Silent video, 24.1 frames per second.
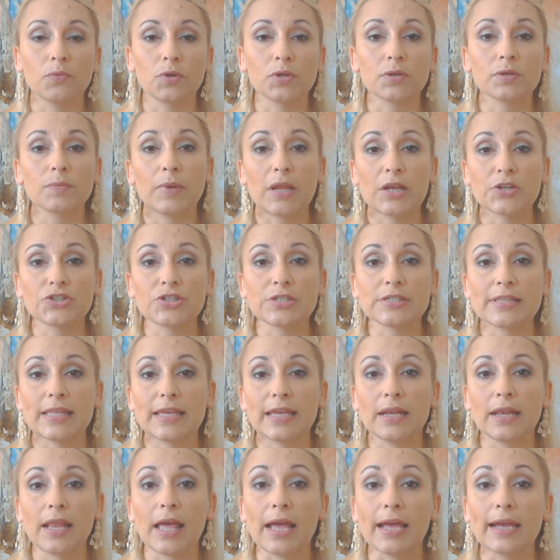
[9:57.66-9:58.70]
blushes they
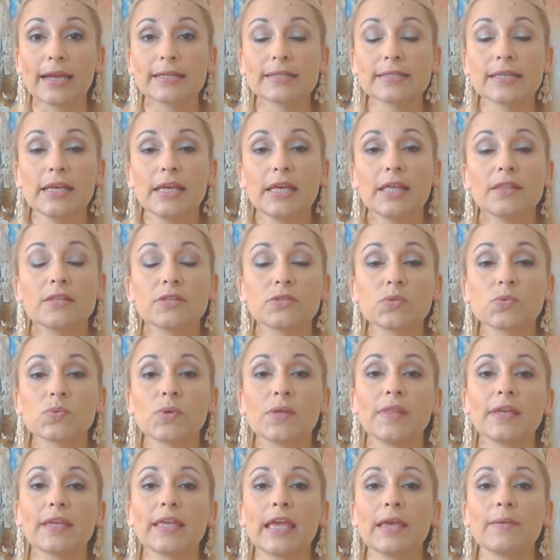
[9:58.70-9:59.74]
liked, this was one
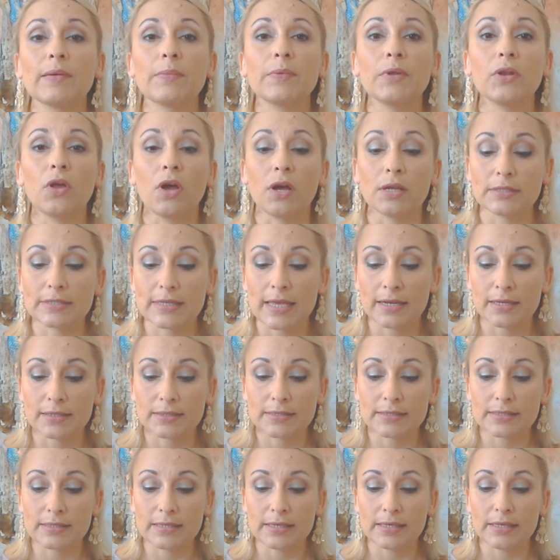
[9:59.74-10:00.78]
that came up a lot, and it's
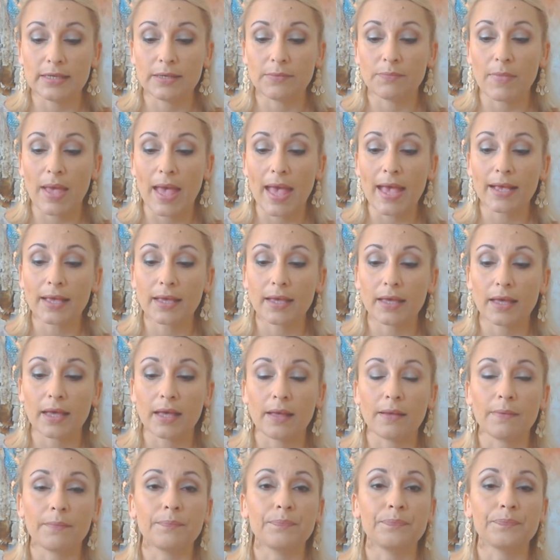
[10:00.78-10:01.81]
the MAC
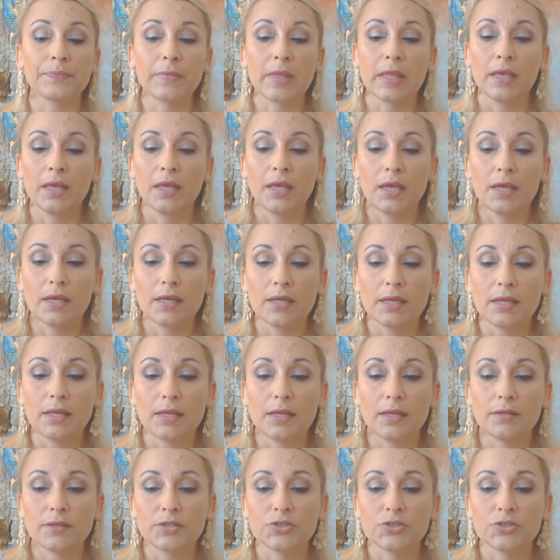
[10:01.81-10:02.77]
the